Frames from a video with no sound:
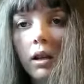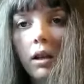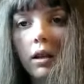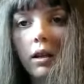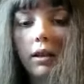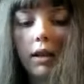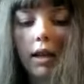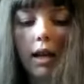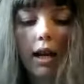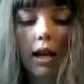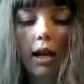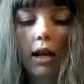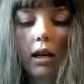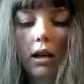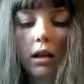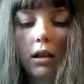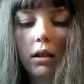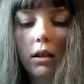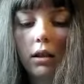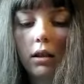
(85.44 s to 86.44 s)

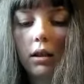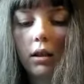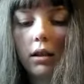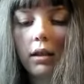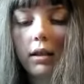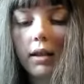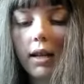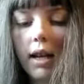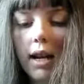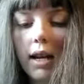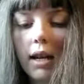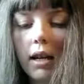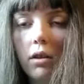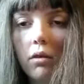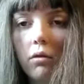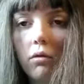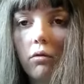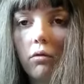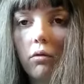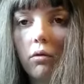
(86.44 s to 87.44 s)
Then the
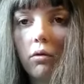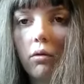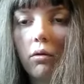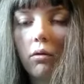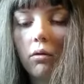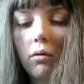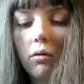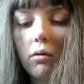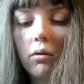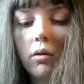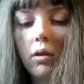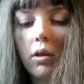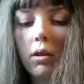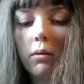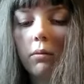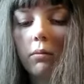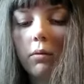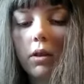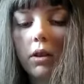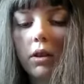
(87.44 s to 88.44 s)
second row
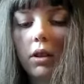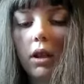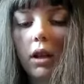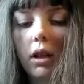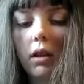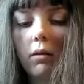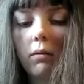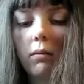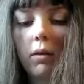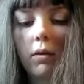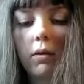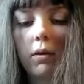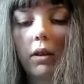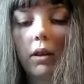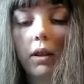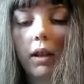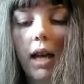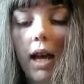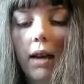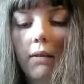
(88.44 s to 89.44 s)
was done with the
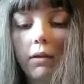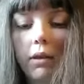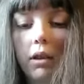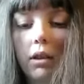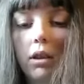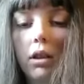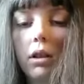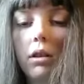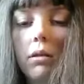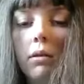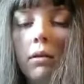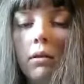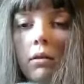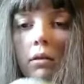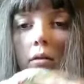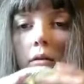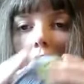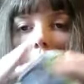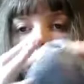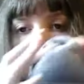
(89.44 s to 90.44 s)
lavender,
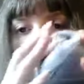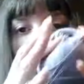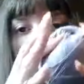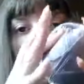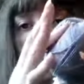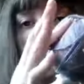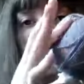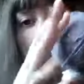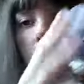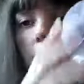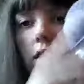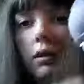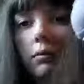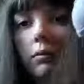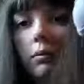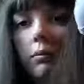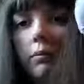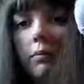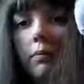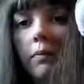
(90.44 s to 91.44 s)
which is this
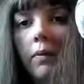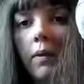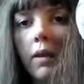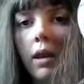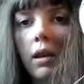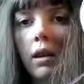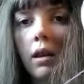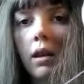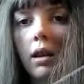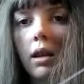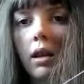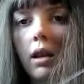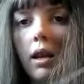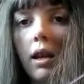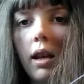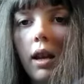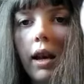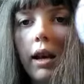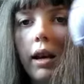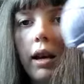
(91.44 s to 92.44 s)
one,
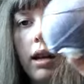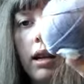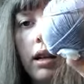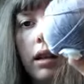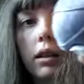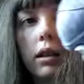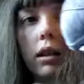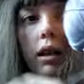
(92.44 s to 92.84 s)
and